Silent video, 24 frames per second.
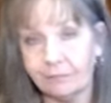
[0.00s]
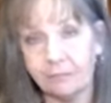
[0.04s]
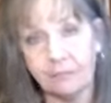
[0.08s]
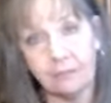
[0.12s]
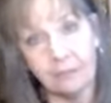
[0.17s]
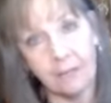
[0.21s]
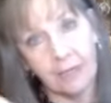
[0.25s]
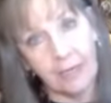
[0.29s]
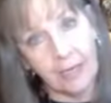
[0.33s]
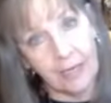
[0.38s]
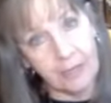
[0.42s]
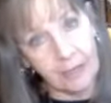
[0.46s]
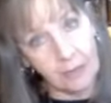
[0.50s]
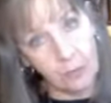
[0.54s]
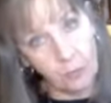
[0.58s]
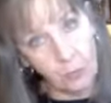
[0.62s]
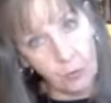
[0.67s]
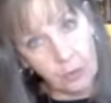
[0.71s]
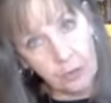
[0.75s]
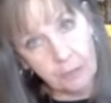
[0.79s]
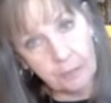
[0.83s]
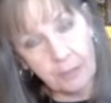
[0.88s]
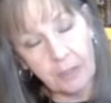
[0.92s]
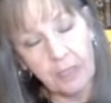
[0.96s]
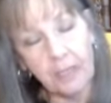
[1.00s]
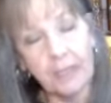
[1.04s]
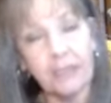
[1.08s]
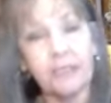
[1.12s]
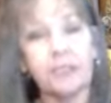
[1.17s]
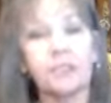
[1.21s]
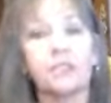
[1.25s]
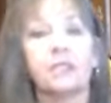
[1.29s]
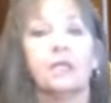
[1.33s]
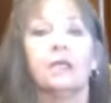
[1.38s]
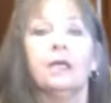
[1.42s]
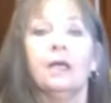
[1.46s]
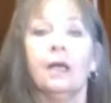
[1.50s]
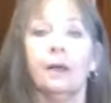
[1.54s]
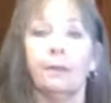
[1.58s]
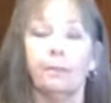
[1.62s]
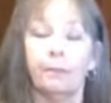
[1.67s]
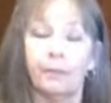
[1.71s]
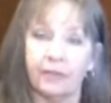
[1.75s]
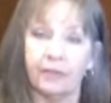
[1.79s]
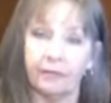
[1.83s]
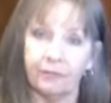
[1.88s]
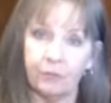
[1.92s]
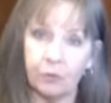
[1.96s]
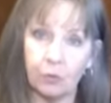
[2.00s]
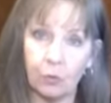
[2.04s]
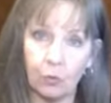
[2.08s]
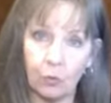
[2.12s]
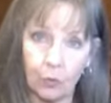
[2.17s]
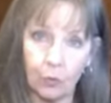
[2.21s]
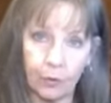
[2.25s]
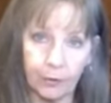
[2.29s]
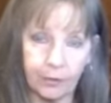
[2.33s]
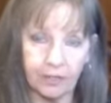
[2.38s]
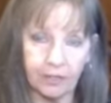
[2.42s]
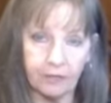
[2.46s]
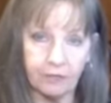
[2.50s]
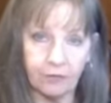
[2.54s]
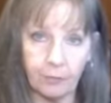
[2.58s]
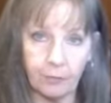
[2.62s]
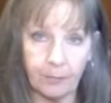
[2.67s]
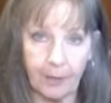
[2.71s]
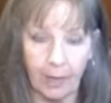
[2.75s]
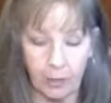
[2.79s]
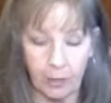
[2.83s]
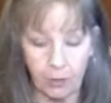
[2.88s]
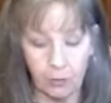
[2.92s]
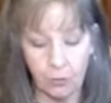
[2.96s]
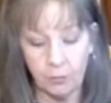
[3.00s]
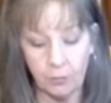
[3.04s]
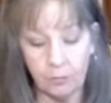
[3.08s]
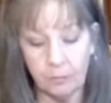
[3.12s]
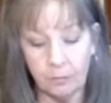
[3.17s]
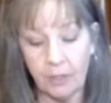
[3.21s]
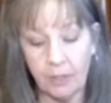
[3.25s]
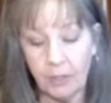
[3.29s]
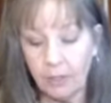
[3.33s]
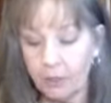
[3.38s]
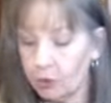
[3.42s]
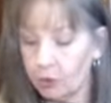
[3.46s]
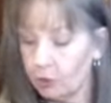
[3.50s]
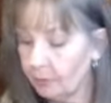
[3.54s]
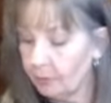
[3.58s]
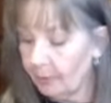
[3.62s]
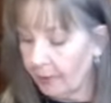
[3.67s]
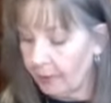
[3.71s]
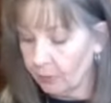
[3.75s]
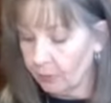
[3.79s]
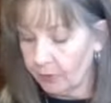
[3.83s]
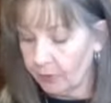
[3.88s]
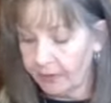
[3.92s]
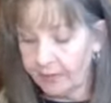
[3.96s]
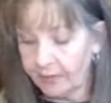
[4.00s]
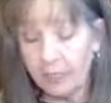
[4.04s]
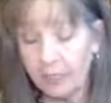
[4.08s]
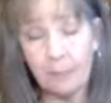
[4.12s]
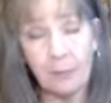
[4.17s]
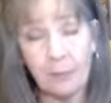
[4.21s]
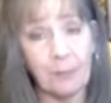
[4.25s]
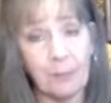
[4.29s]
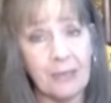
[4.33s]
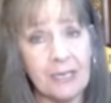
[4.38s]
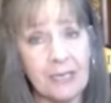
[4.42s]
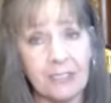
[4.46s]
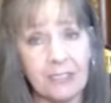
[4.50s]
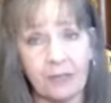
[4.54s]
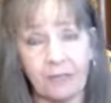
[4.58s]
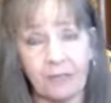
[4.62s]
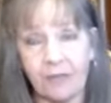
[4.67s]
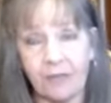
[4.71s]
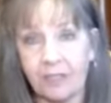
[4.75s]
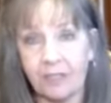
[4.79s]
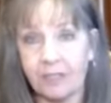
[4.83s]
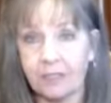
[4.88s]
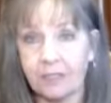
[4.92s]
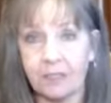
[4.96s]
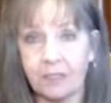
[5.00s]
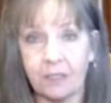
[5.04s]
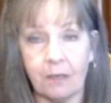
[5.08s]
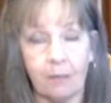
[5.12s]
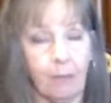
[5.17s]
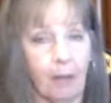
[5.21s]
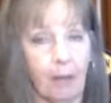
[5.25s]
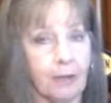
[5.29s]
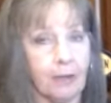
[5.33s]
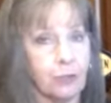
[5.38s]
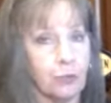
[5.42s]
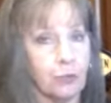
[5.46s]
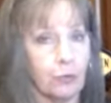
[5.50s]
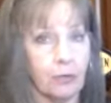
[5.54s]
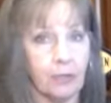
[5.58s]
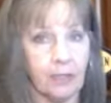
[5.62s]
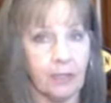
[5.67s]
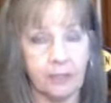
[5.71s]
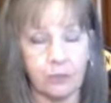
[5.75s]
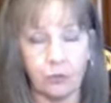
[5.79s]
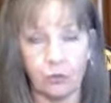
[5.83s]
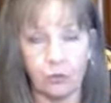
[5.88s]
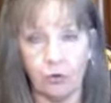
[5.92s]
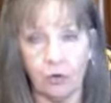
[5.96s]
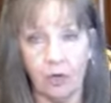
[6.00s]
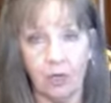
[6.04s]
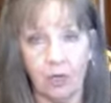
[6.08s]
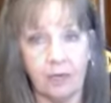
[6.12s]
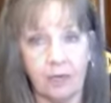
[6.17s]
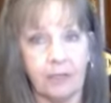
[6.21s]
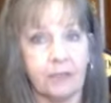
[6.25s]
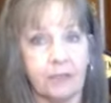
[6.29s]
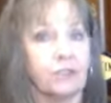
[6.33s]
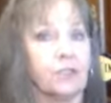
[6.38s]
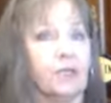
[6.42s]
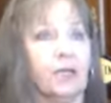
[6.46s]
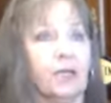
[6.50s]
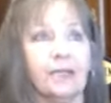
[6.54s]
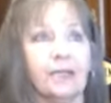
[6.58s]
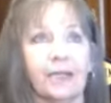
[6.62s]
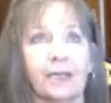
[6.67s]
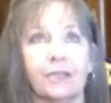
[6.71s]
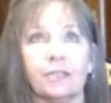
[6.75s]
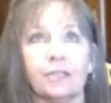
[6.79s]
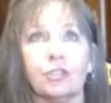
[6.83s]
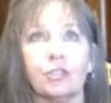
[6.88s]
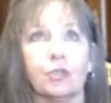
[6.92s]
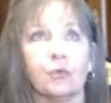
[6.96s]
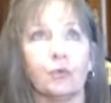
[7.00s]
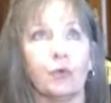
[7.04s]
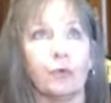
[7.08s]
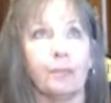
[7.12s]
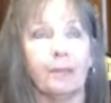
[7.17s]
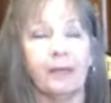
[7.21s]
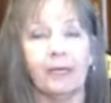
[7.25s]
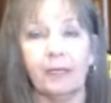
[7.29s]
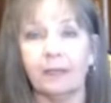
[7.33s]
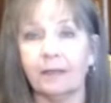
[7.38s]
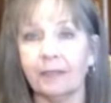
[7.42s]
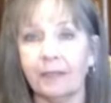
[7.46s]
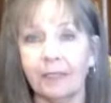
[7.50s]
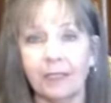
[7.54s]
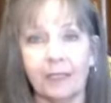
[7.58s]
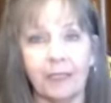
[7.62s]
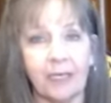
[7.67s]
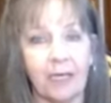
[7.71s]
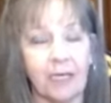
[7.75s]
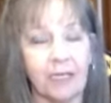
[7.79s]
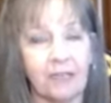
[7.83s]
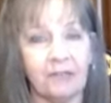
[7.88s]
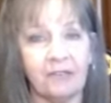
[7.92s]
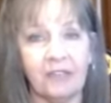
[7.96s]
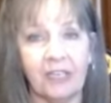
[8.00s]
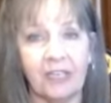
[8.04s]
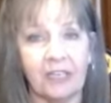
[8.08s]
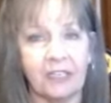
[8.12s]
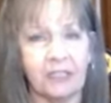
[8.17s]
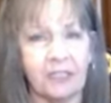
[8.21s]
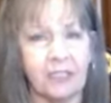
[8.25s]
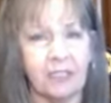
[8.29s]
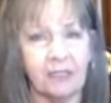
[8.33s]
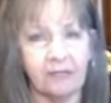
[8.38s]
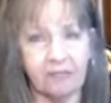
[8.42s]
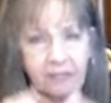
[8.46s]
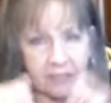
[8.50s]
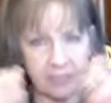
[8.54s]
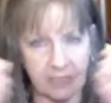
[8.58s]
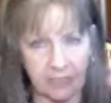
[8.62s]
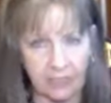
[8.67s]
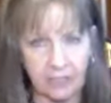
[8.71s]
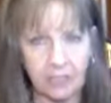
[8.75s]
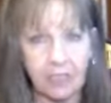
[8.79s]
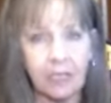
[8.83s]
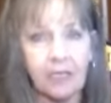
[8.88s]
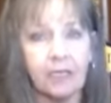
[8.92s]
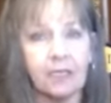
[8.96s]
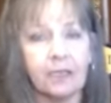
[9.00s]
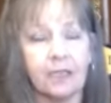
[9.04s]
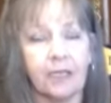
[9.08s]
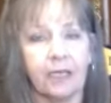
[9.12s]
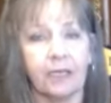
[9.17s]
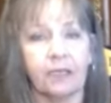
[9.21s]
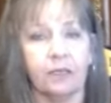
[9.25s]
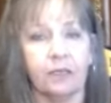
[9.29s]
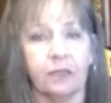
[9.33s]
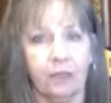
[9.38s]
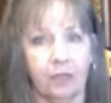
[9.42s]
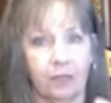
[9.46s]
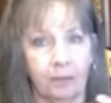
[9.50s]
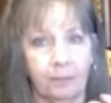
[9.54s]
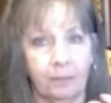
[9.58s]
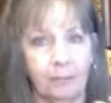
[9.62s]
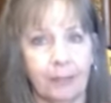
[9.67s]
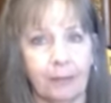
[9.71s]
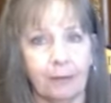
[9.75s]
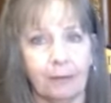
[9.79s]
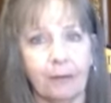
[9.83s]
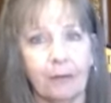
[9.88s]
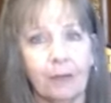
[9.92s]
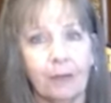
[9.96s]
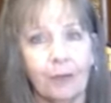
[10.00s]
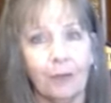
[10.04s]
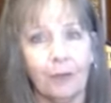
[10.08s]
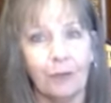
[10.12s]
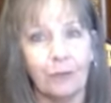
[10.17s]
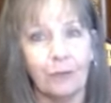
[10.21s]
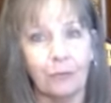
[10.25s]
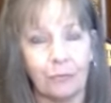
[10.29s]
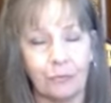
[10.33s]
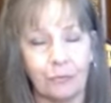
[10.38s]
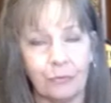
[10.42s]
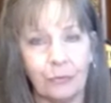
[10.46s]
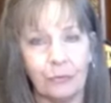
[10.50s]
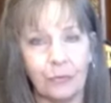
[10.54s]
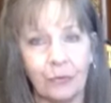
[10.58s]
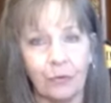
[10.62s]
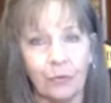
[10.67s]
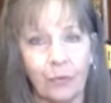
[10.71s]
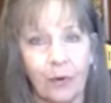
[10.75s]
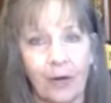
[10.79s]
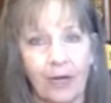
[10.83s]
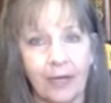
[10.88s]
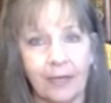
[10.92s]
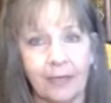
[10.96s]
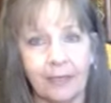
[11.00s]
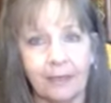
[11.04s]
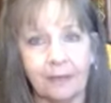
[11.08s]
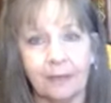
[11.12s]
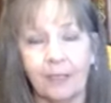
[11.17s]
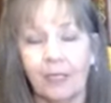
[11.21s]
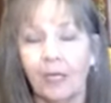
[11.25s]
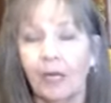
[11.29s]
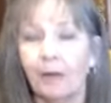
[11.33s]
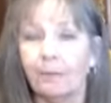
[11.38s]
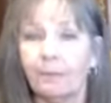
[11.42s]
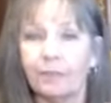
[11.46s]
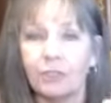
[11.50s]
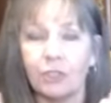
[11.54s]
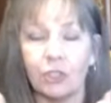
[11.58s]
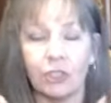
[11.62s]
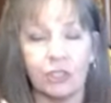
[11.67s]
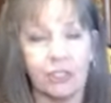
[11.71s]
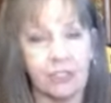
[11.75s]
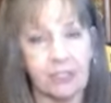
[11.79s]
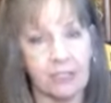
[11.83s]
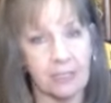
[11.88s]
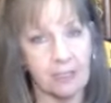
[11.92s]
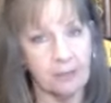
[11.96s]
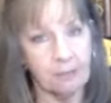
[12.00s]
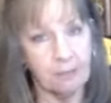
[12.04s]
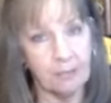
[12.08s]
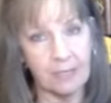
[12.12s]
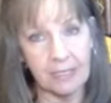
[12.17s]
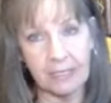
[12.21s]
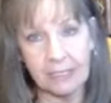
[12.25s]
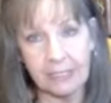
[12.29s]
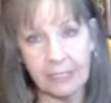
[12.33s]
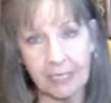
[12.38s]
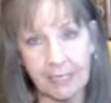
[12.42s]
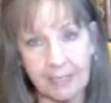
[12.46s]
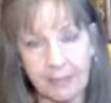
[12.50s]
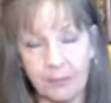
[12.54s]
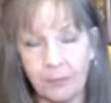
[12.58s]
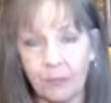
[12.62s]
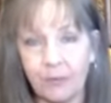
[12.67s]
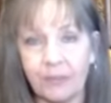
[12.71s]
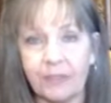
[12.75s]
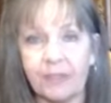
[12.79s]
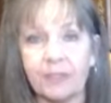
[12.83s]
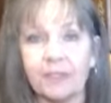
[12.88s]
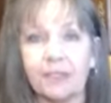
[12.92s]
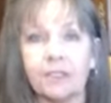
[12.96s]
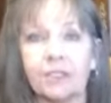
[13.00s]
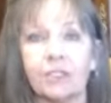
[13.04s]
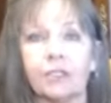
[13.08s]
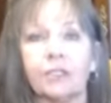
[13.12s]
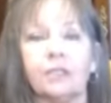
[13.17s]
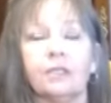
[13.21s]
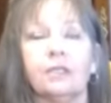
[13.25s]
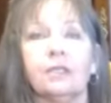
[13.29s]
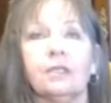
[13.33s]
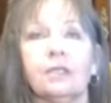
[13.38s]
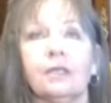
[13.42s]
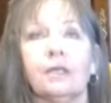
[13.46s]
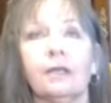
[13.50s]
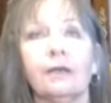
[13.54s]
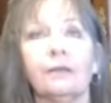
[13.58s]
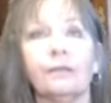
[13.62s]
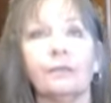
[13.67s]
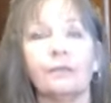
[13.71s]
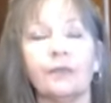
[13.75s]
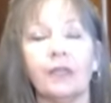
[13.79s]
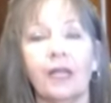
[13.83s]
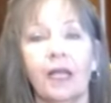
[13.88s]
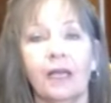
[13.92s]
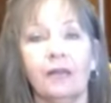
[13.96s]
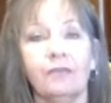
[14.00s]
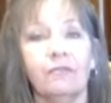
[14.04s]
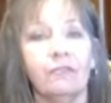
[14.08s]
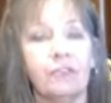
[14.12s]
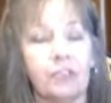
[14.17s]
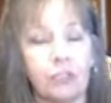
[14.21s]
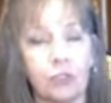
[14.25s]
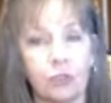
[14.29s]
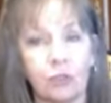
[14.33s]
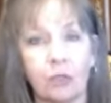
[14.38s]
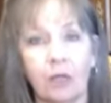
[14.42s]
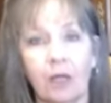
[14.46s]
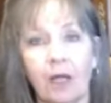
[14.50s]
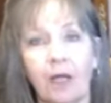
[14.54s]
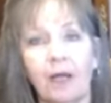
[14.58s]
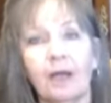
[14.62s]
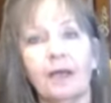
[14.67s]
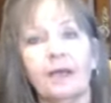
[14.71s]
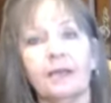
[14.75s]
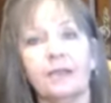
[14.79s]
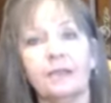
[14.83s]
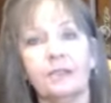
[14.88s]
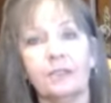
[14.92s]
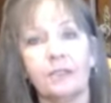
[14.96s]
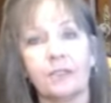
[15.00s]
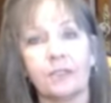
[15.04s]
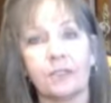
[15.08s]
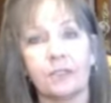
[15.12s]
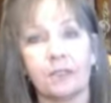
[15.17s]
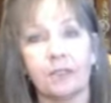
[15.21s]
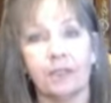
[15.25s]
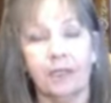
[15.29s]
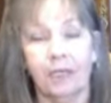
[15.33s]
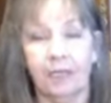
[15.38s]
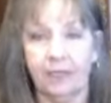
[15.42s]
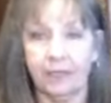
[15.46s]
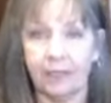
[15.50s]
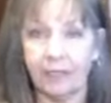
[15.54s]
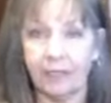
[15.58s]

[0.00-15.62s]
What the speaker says: at our workplace, but if you're working from home, you may want to keep a piece of this by your electronics. Again, to repel any kind of negativity that could come in through your way. But just sit and meditate with it. and visualize, and again,